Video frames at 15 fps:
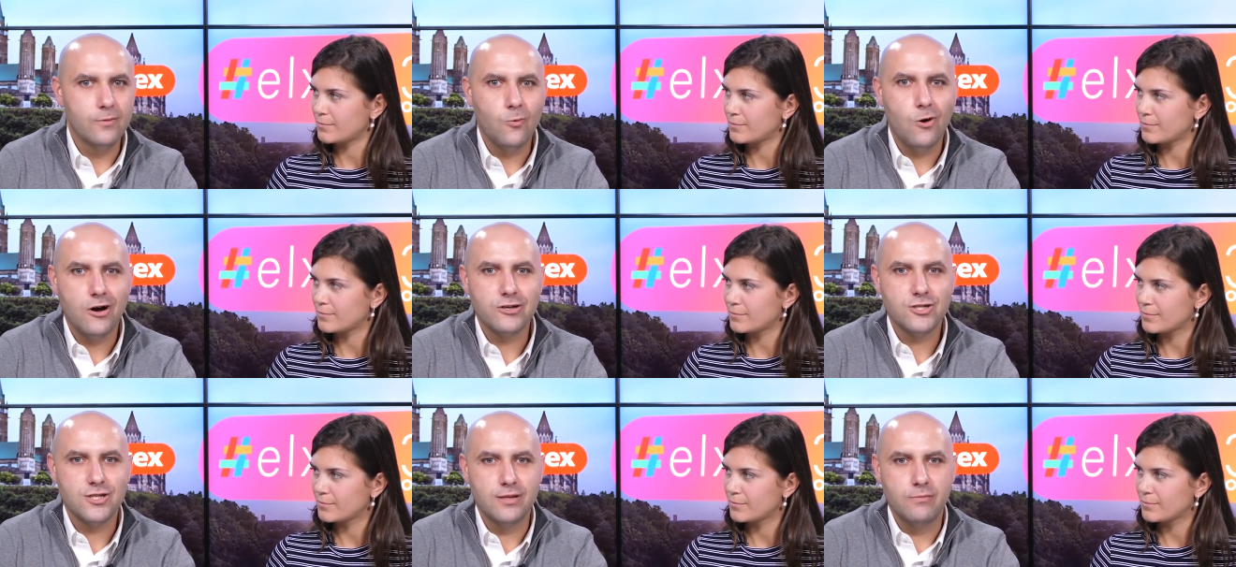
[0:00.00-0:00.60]
Speaker 1: and
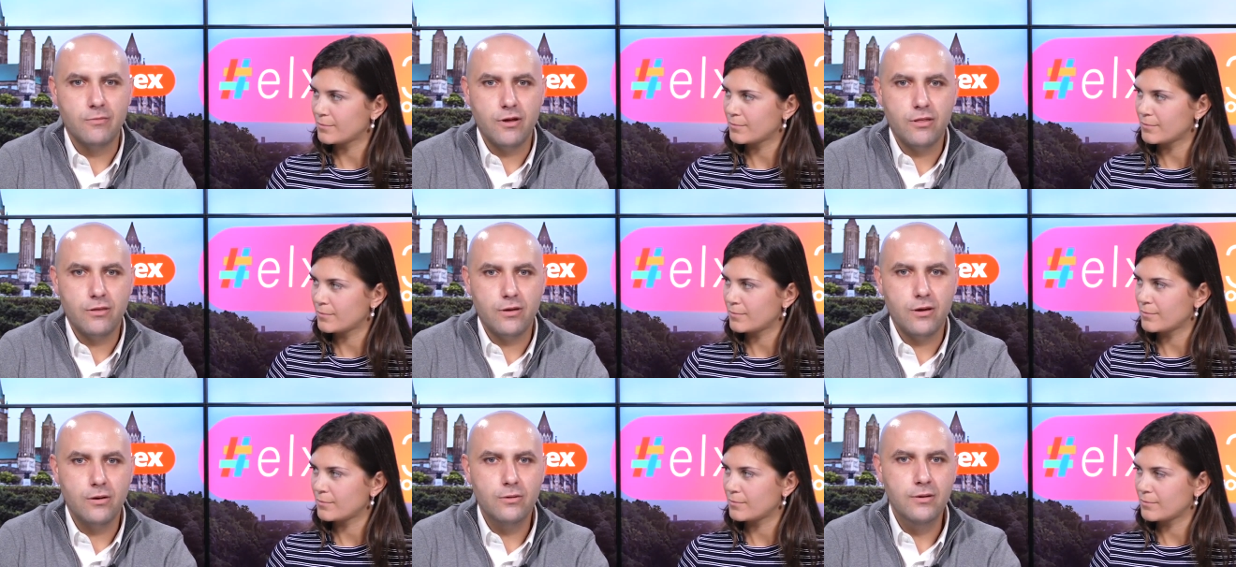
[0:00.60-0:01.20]
watch them with
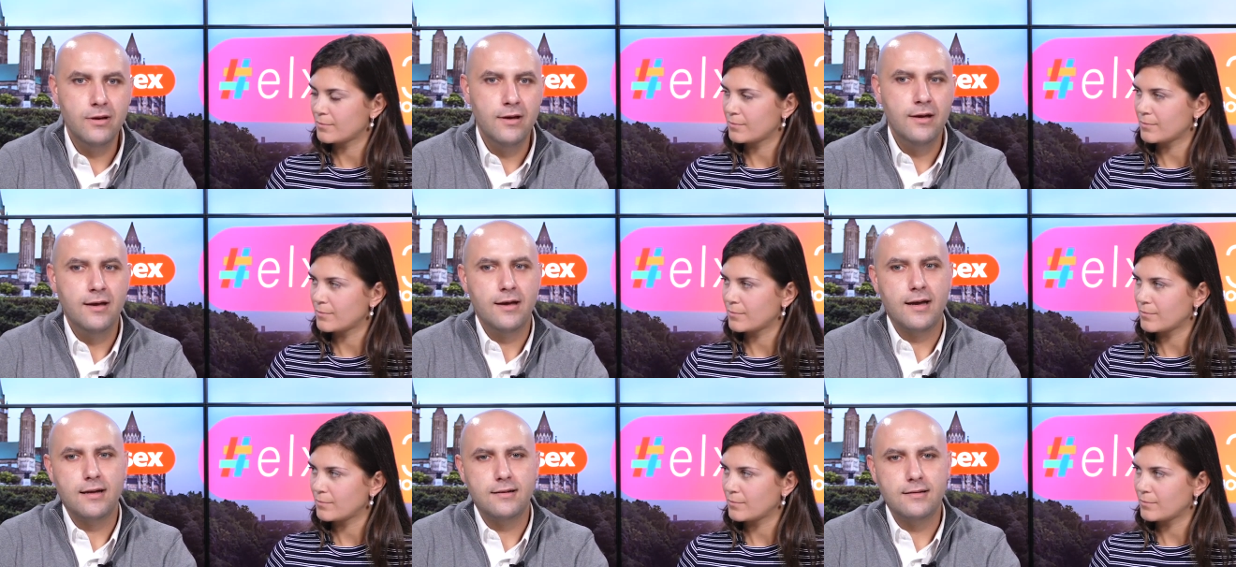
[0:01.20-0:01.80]
you.
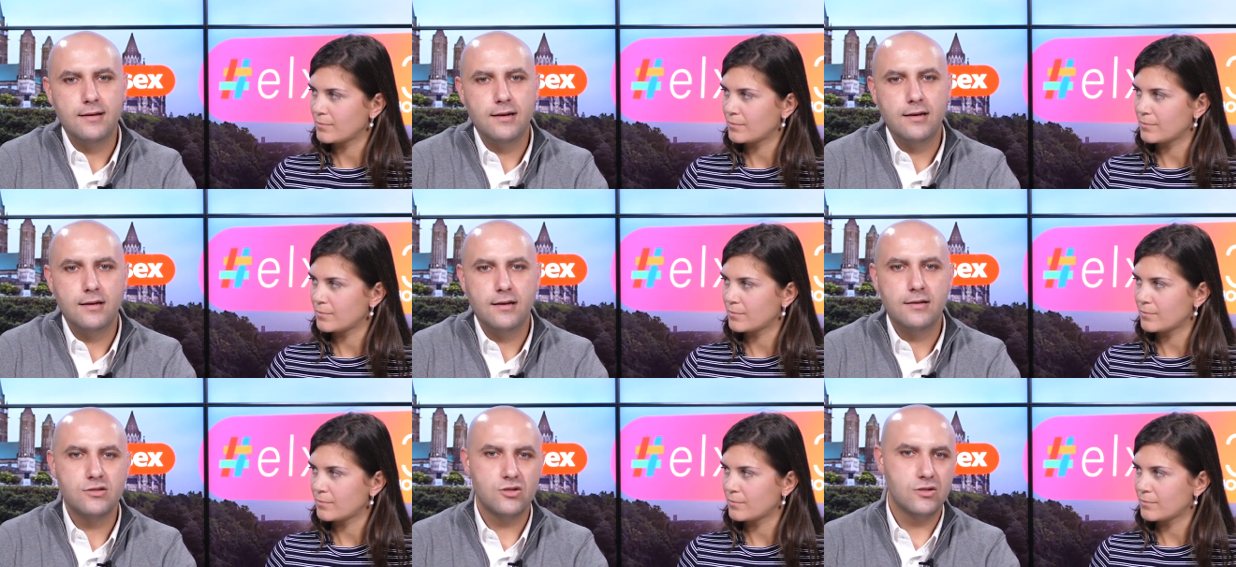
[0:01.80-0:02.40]
And
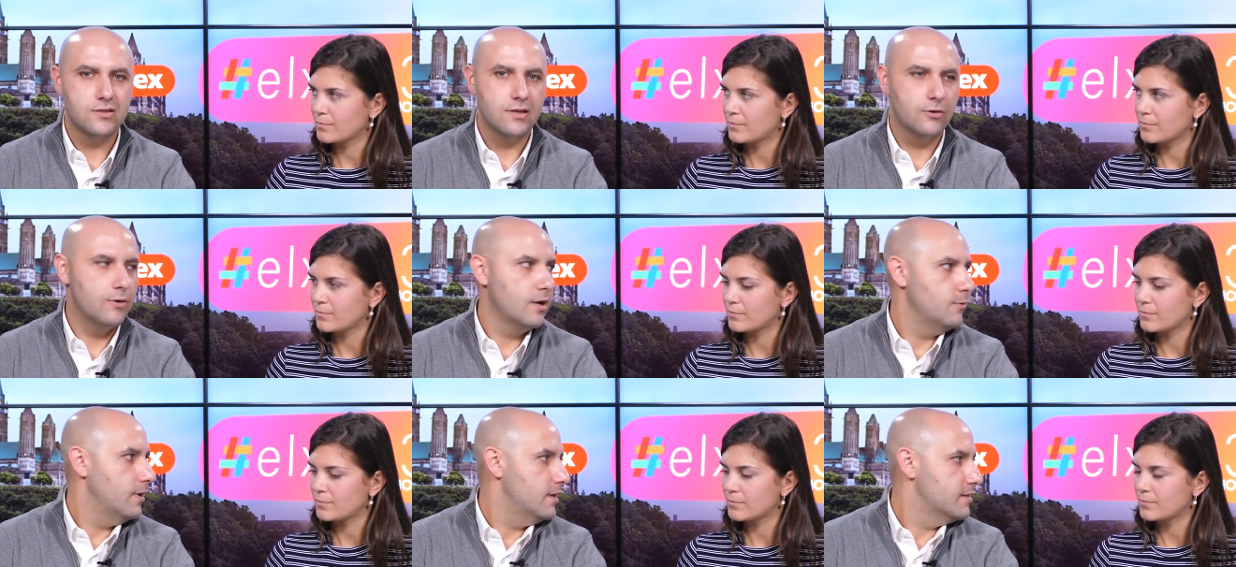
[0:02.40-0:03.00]
uh, it's just a
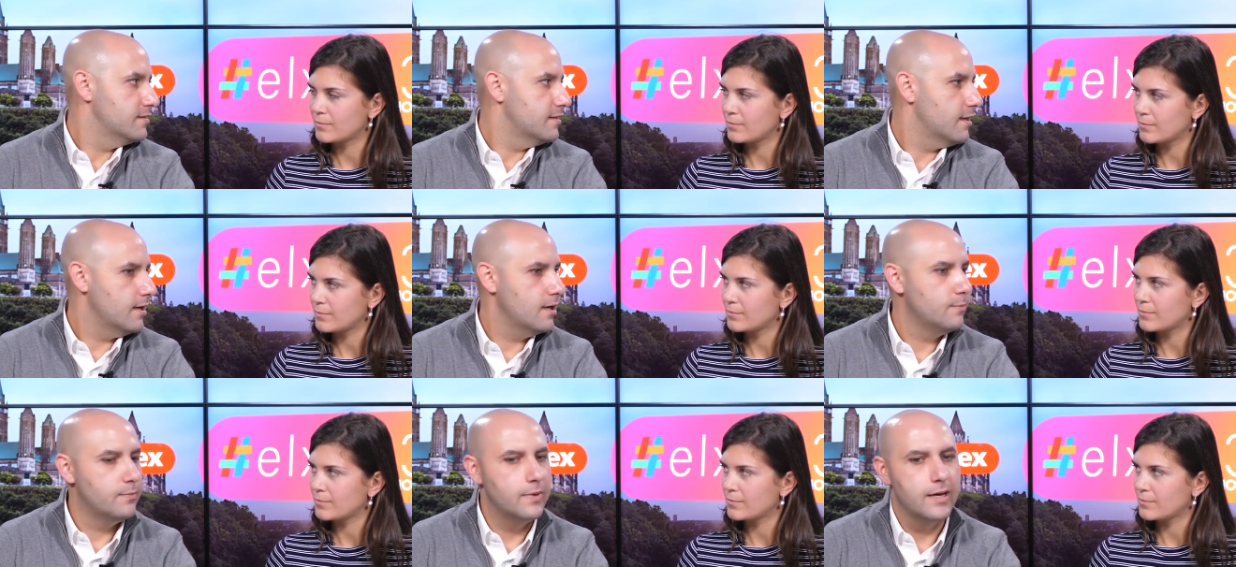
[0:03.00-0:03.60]
great way to set
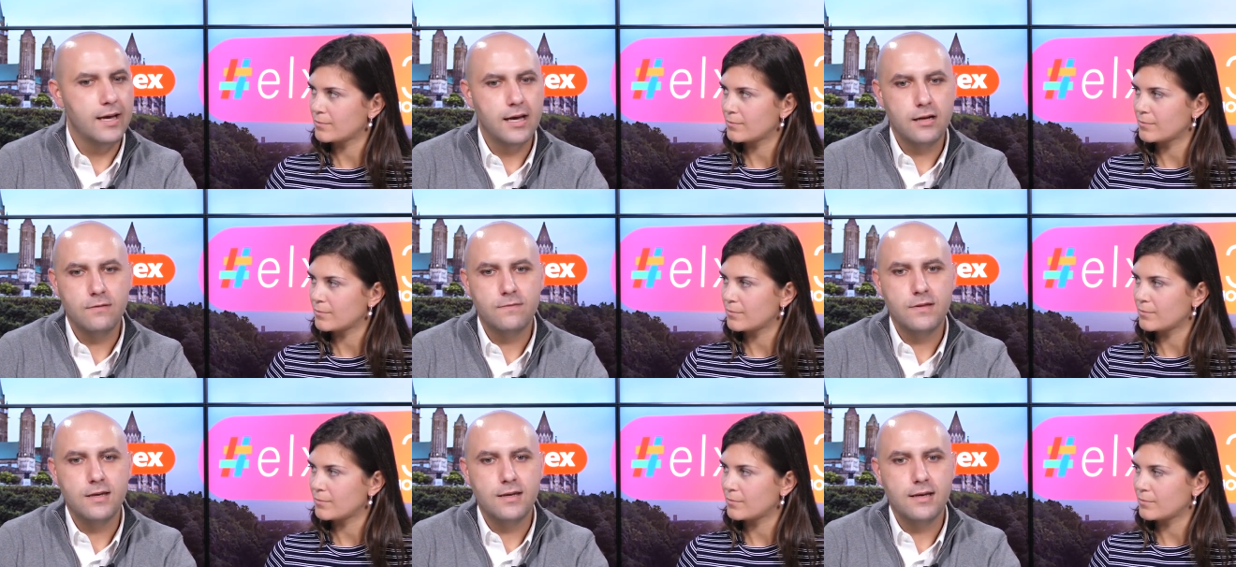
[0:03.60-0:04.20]
up ahead
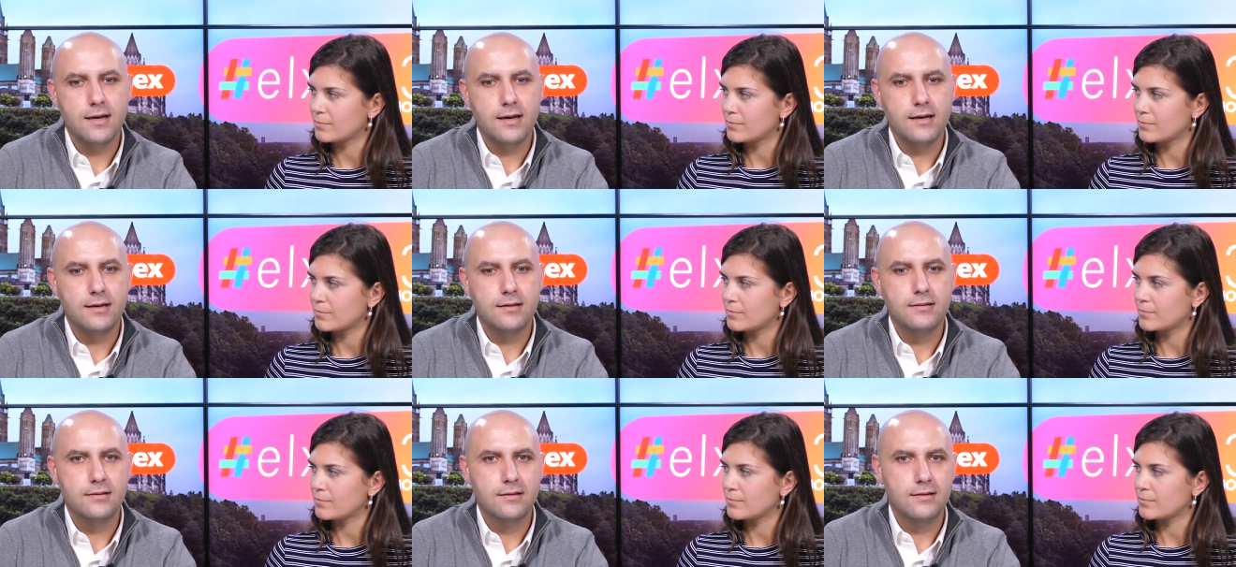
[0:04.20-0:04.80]
of the
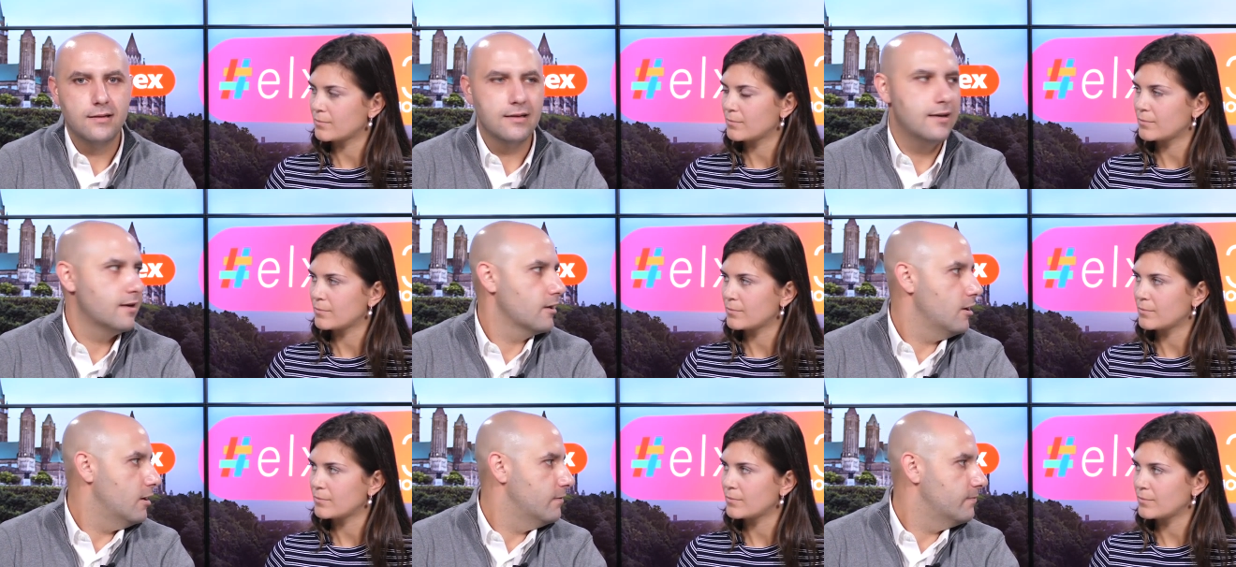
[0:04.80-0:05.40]
uh, the
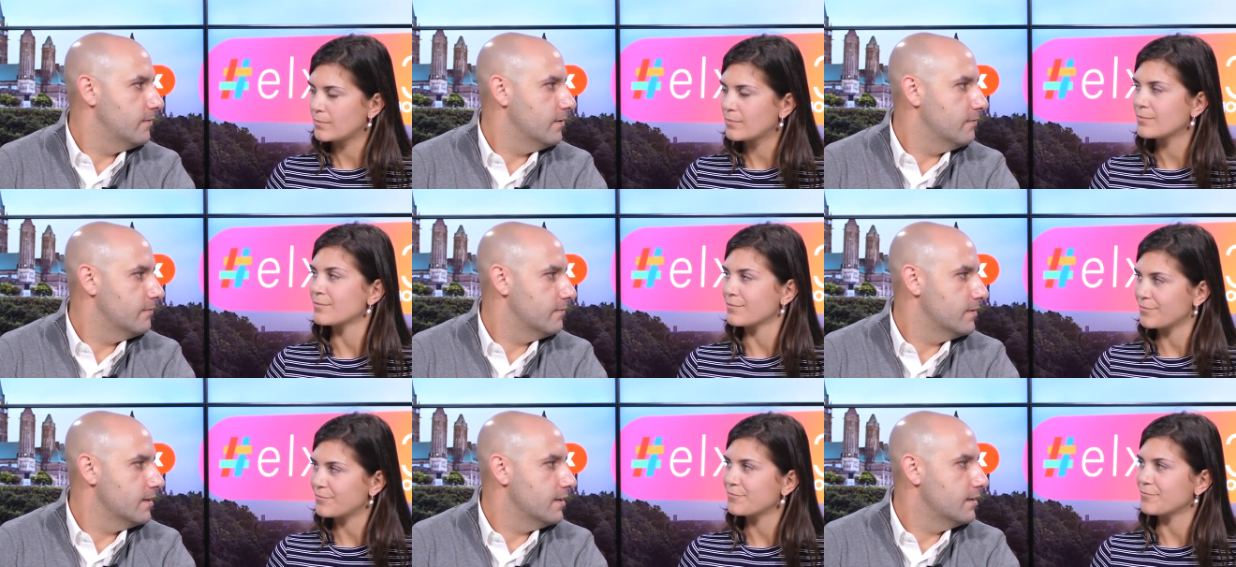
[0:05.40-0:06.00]
kickoff of
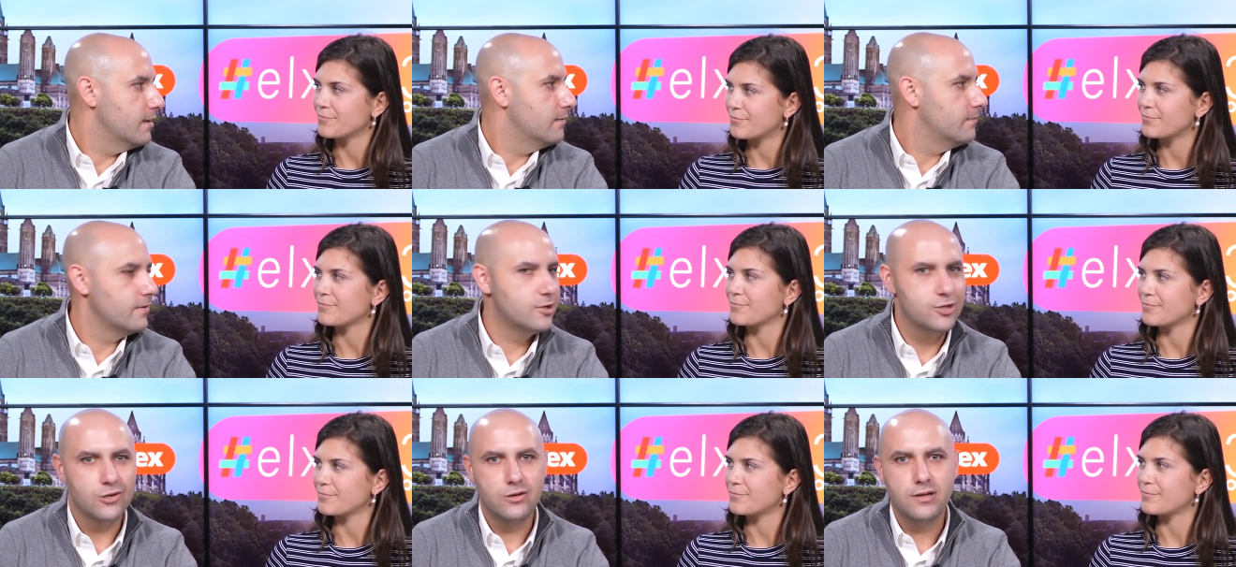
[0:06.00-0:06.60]
the
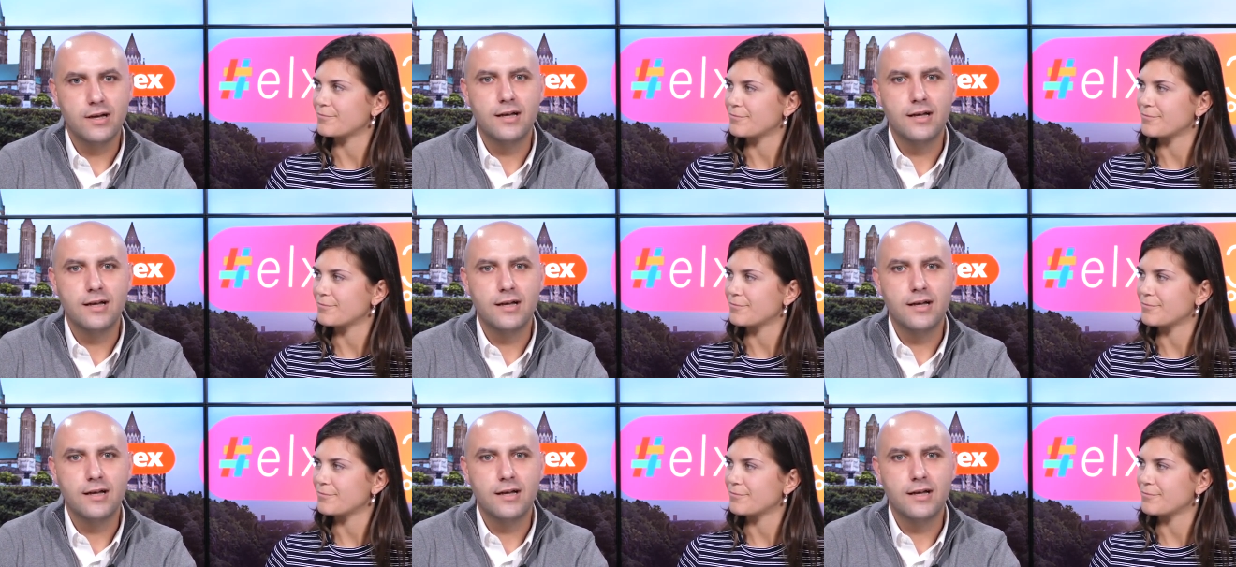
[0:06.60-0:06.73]
official